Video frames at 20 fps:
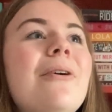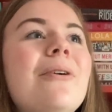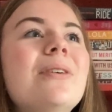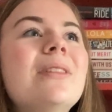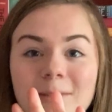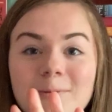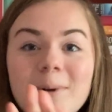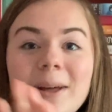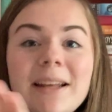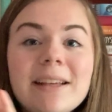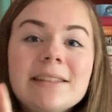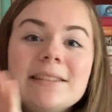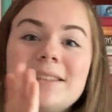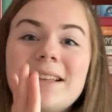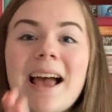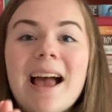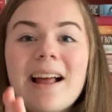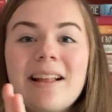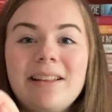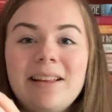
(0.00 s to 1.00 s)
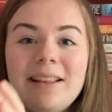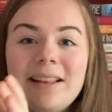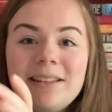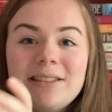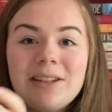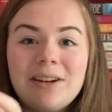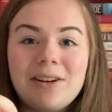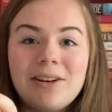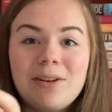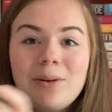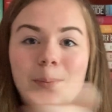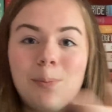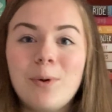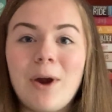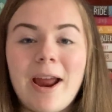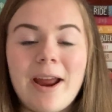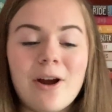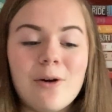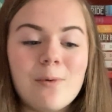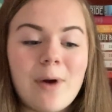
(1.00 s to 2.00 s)
when exactly they started to
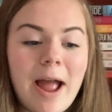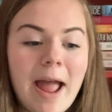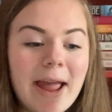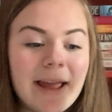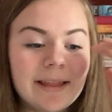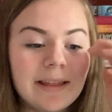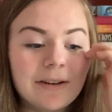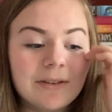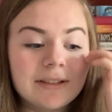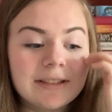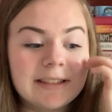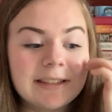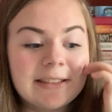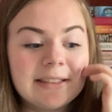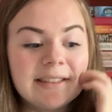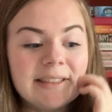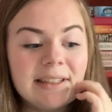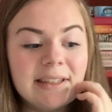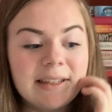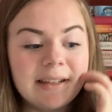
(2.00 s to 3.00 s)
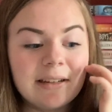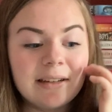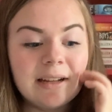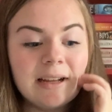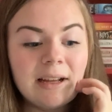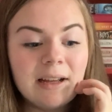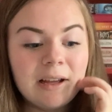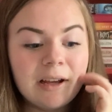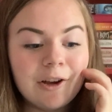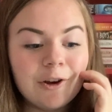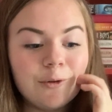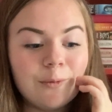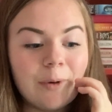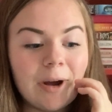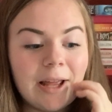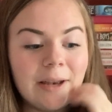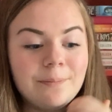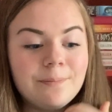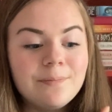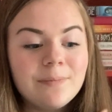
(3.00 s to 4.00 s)
break away. There was a scene
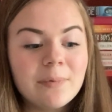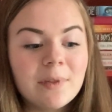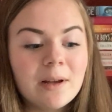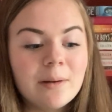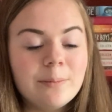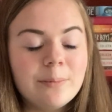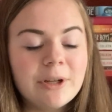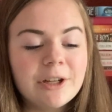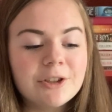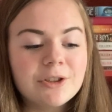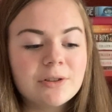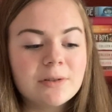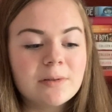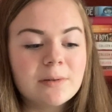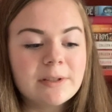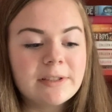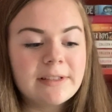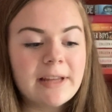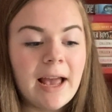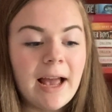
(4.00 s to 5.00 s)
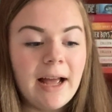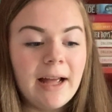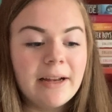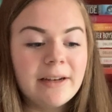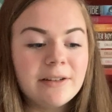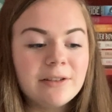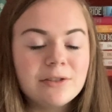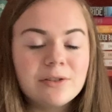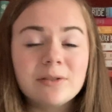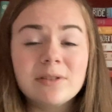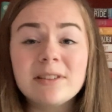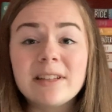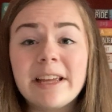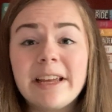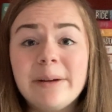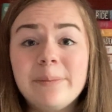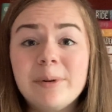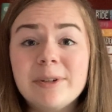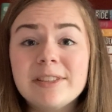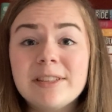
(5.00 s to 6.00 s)
when Beatrice was 10, so
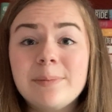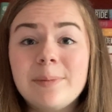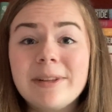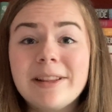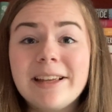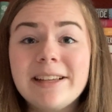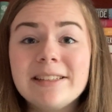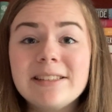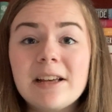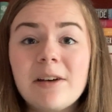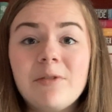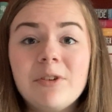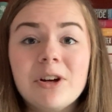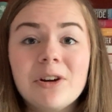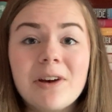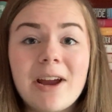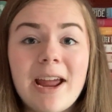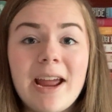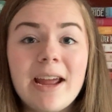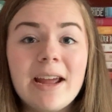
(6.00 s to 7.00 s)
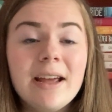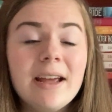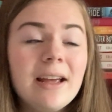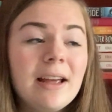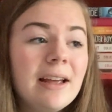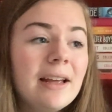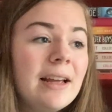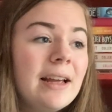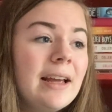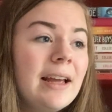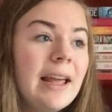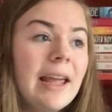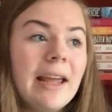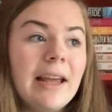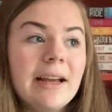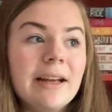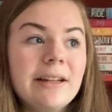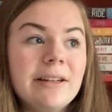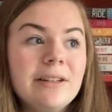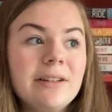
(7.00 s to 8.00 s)
Sam must have been like 7 or 8,
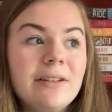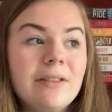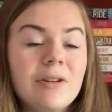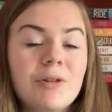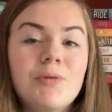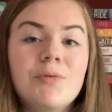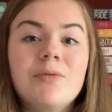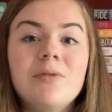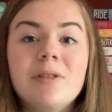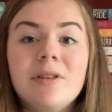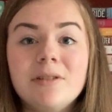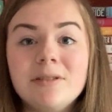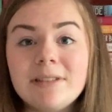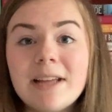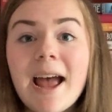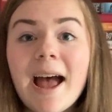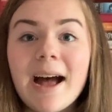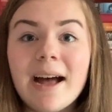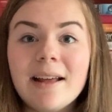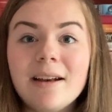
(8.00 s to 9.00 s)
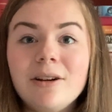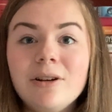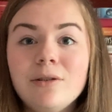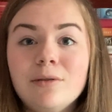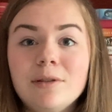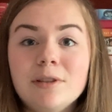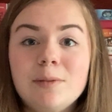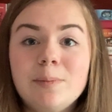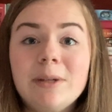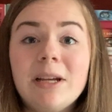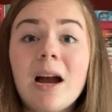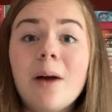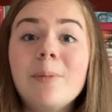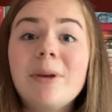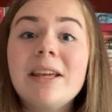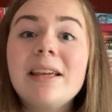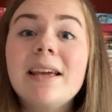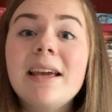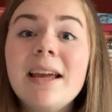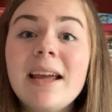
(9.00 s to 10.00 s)
and their dad was
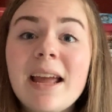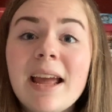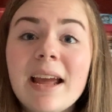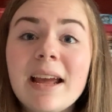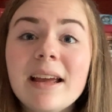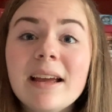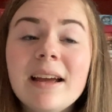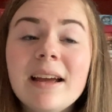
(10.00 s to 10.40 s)
becoming king.